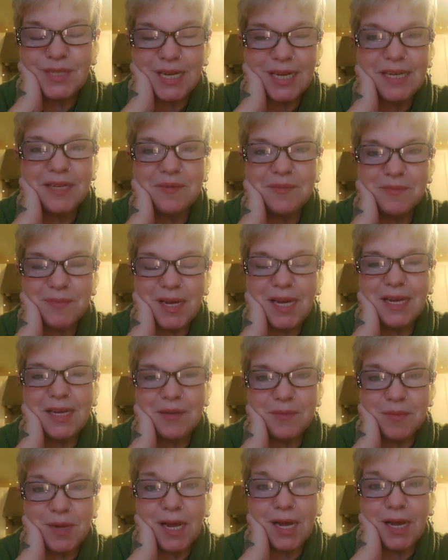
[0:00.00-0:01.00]
I am
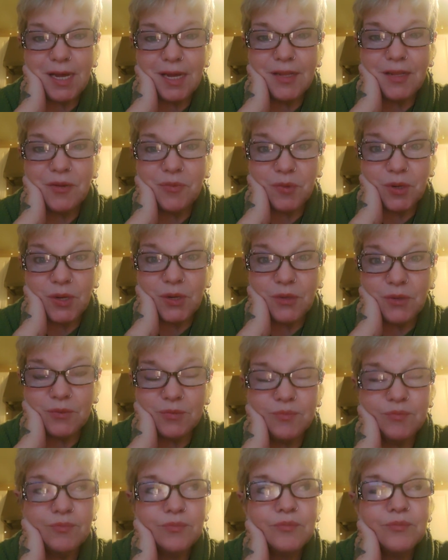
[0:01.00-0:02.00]
on the
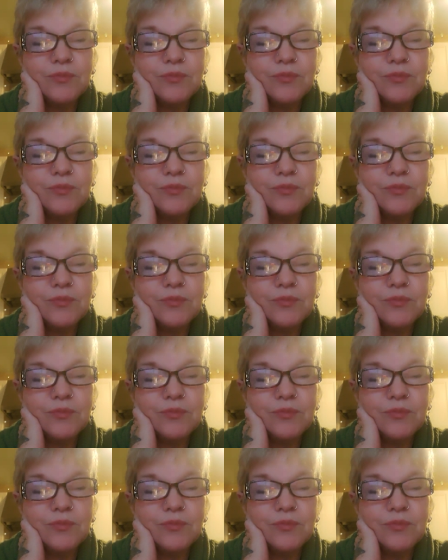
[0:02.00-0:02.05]
road.